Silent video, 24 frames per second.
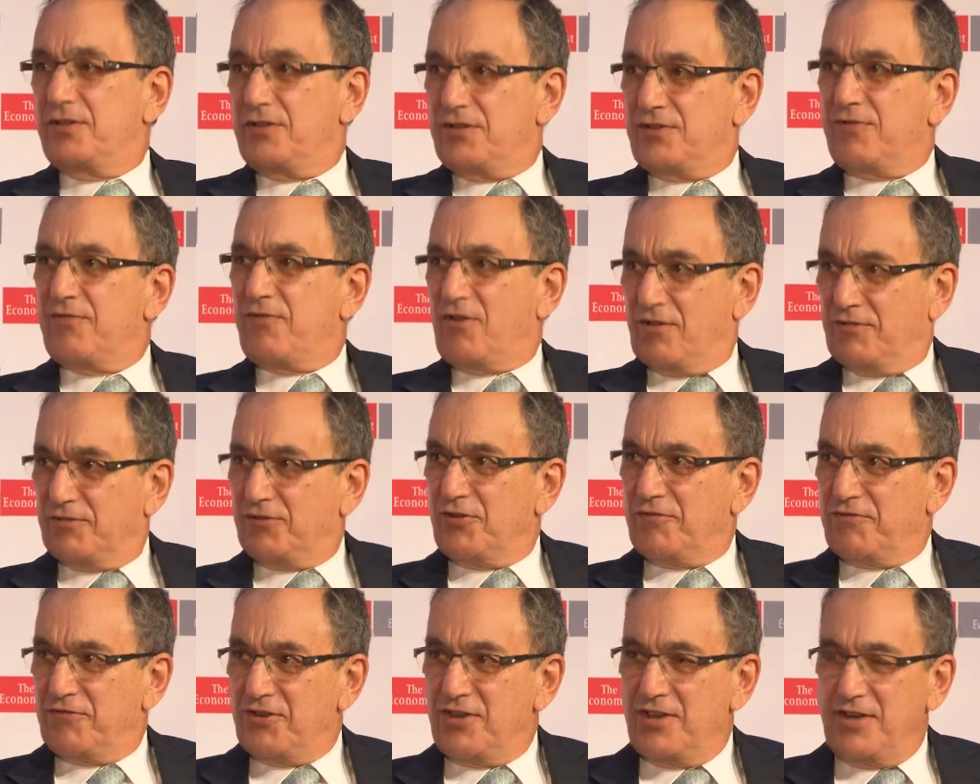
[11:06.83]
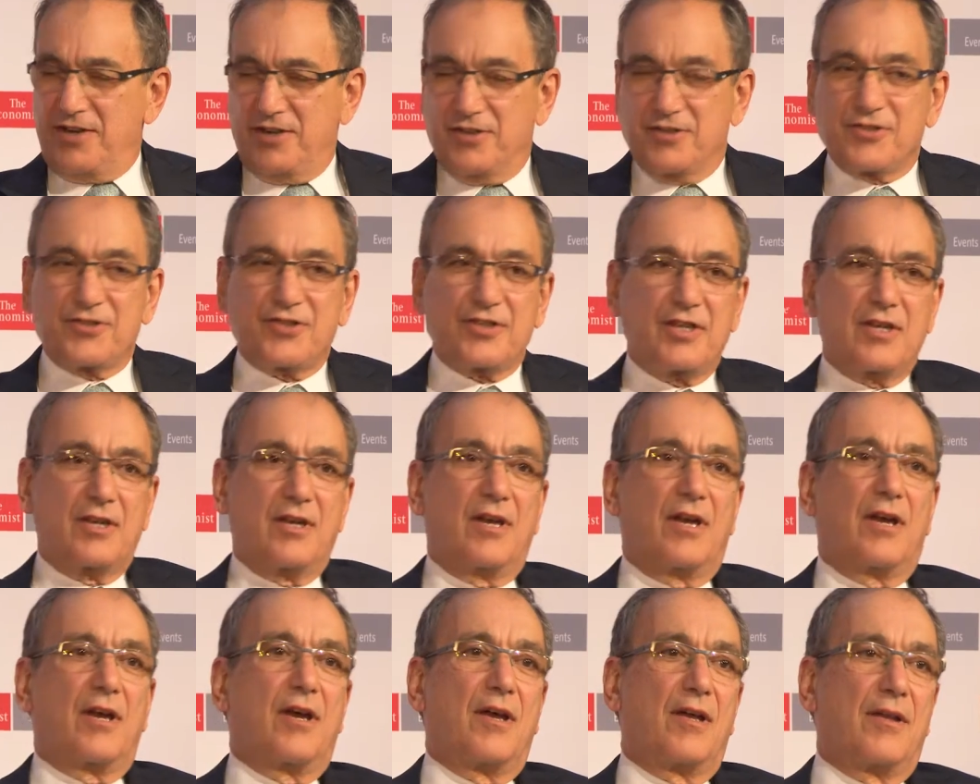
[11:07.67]
It's evolved over the years.
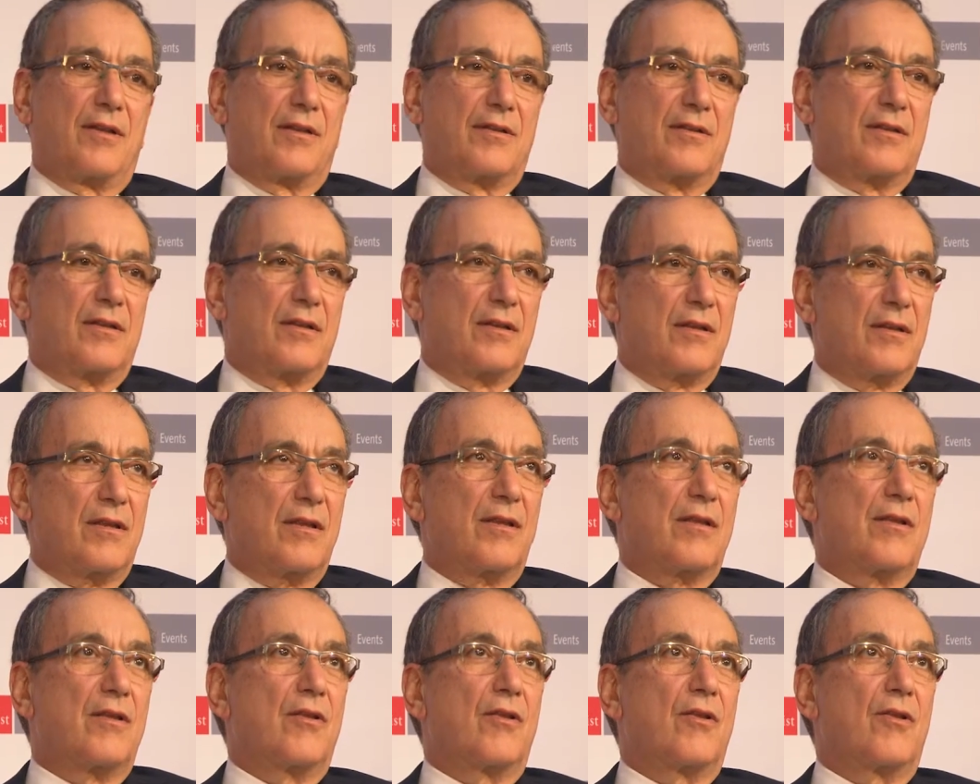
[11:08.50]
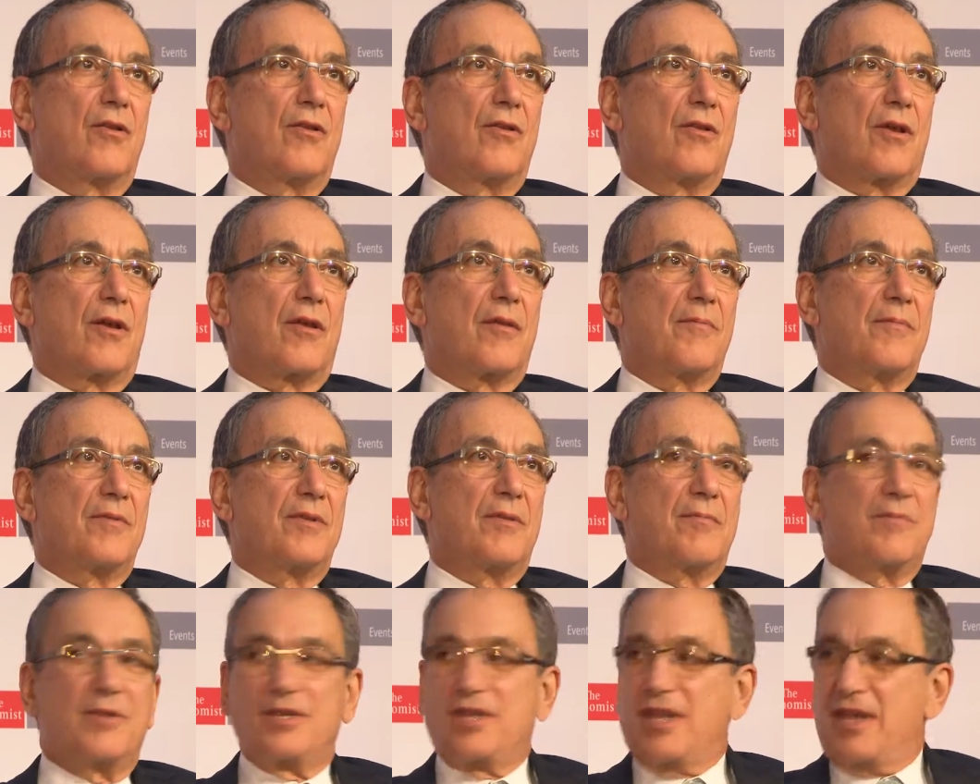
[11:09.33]
Look,
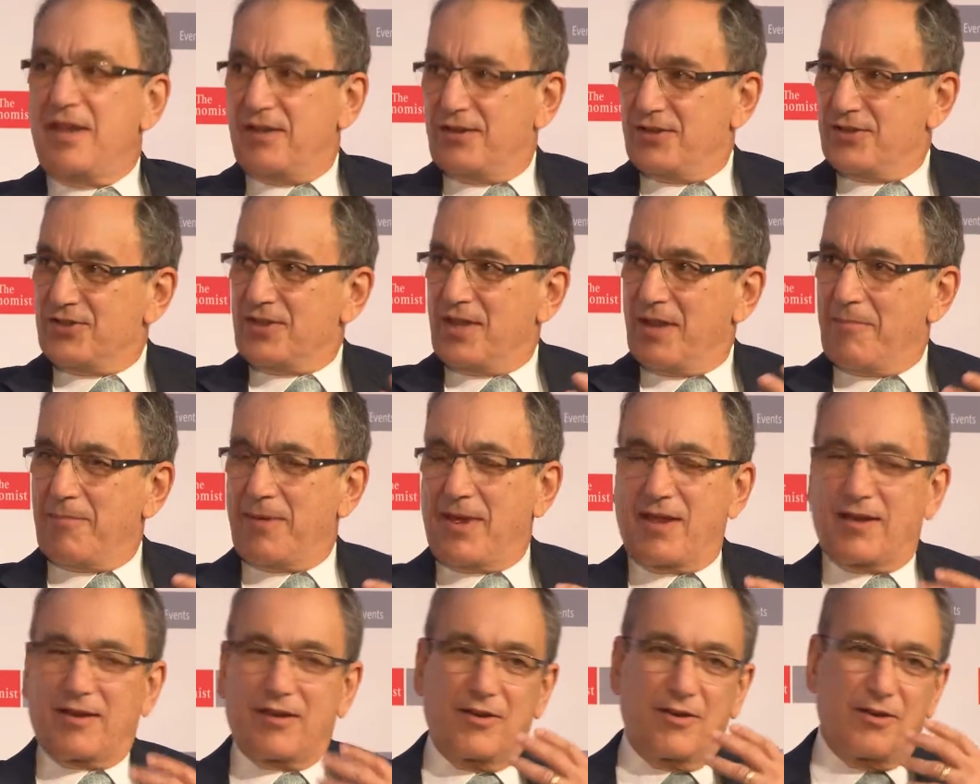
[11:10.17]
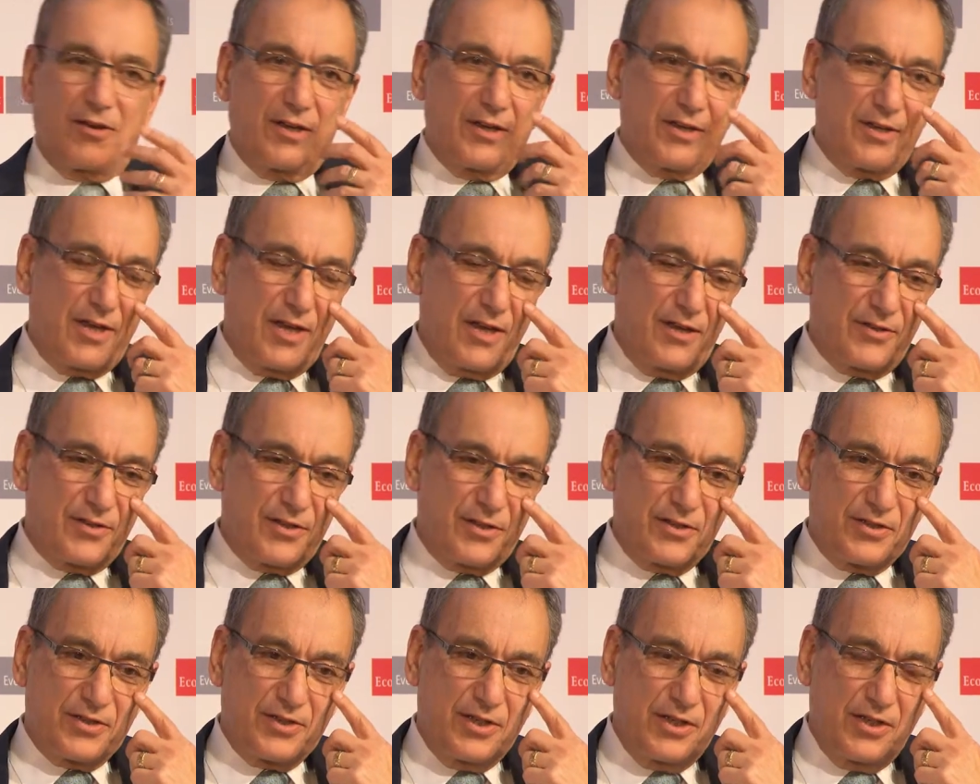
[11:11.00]
let me take a step back. You know, as
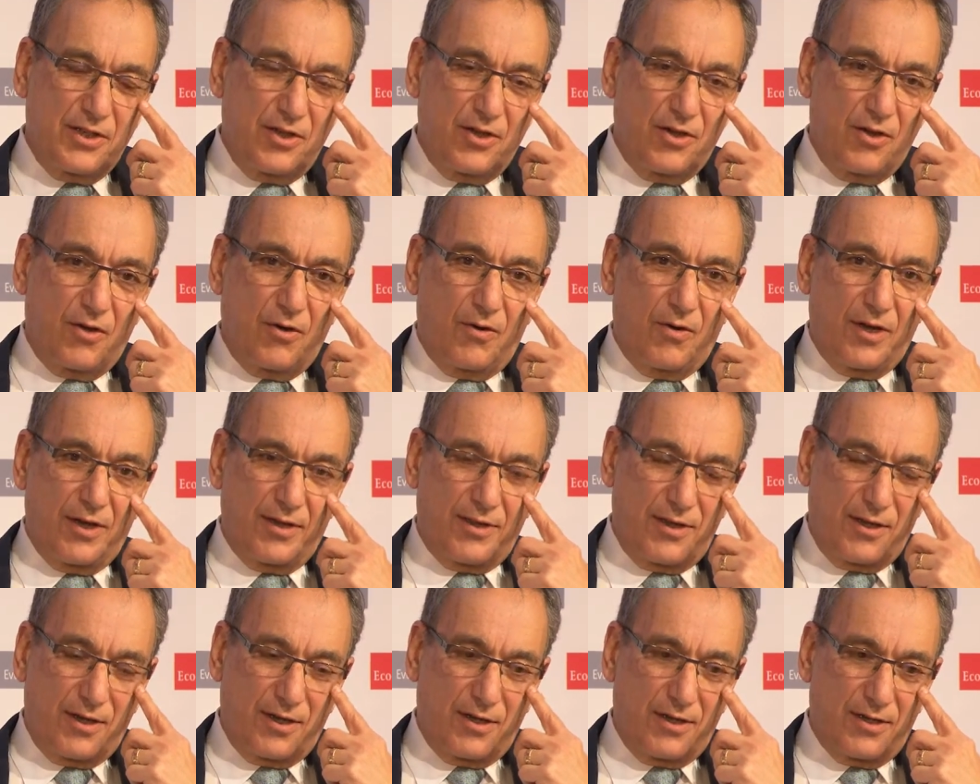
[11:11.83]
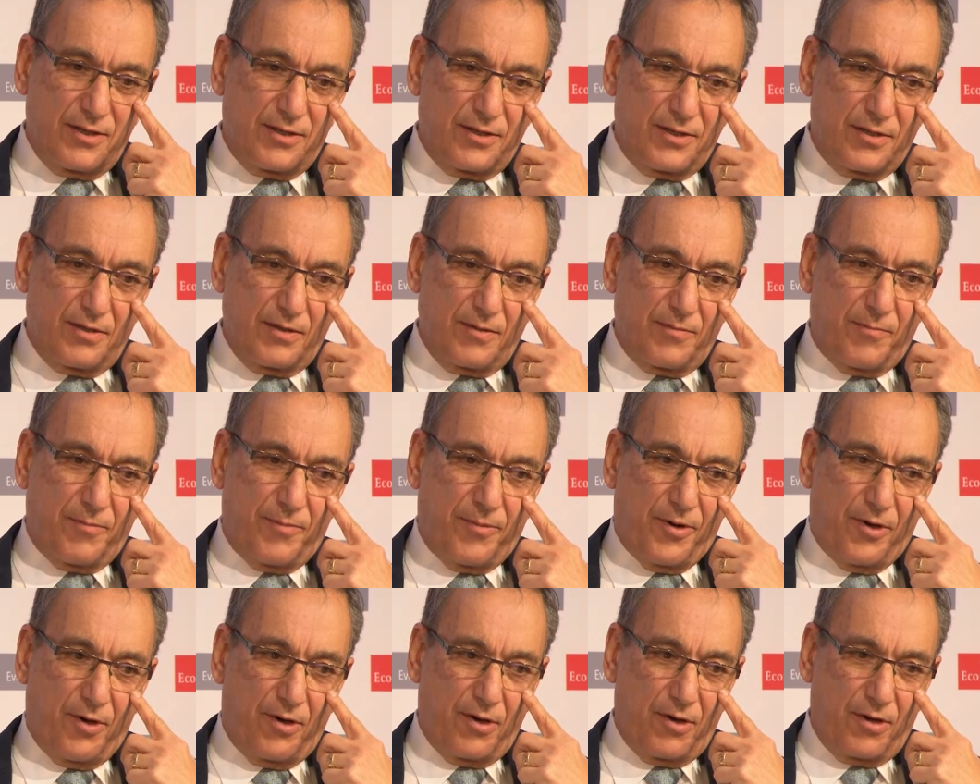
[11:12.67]
the CEO, I think it's
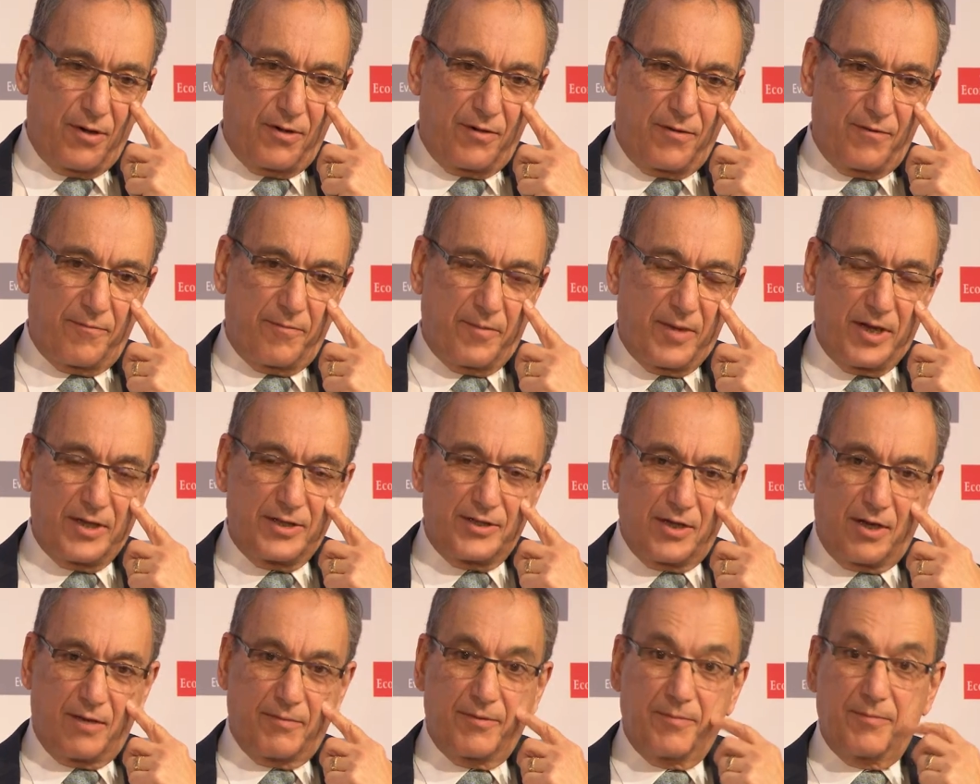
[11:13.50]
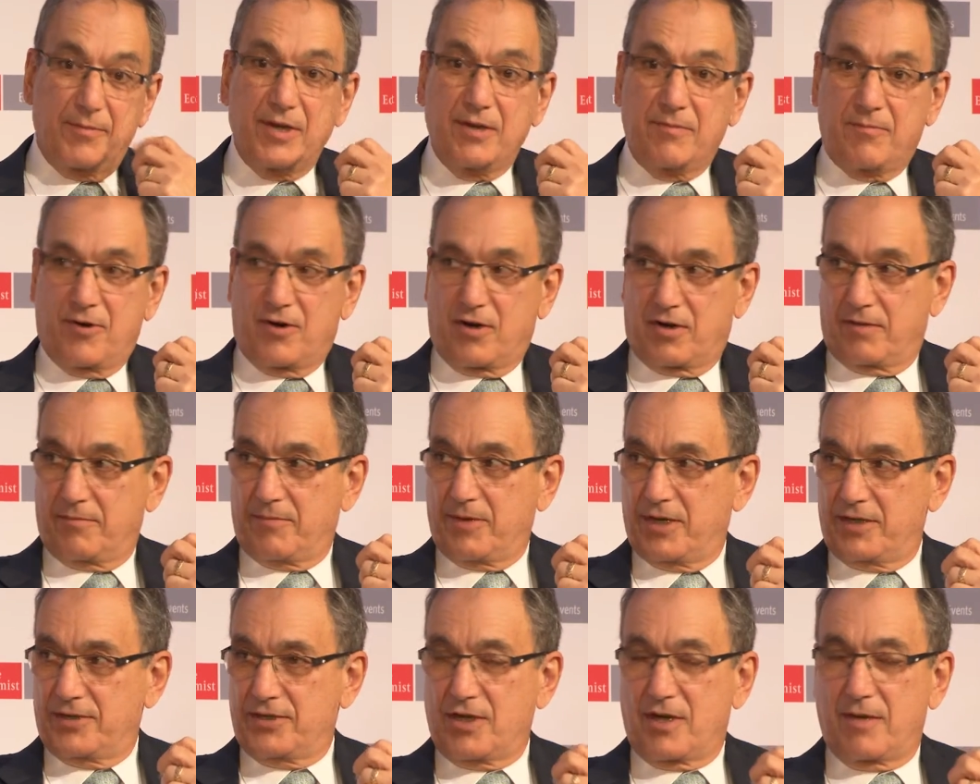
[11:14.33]
part of my job, a big part of
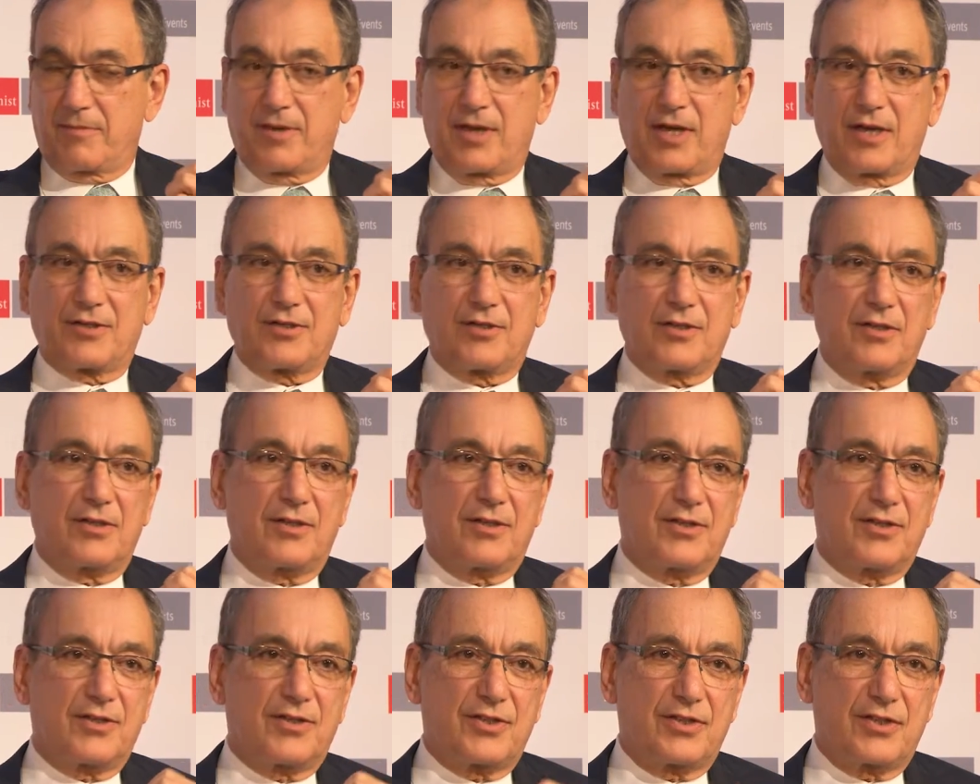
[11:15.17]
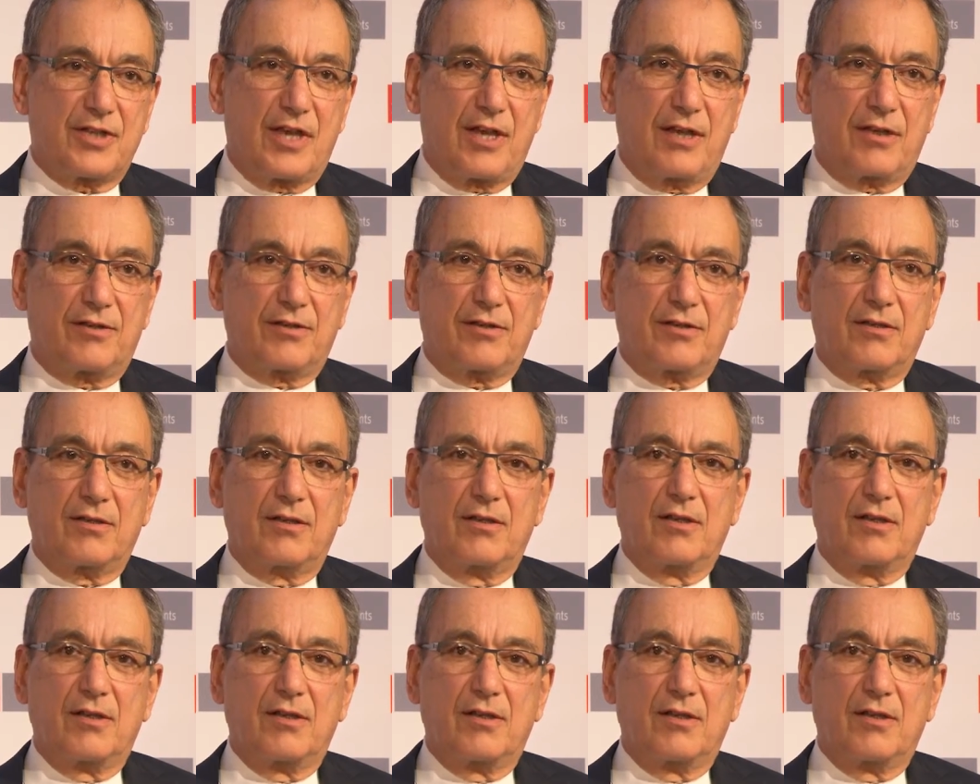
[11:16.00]
my job, actually, to set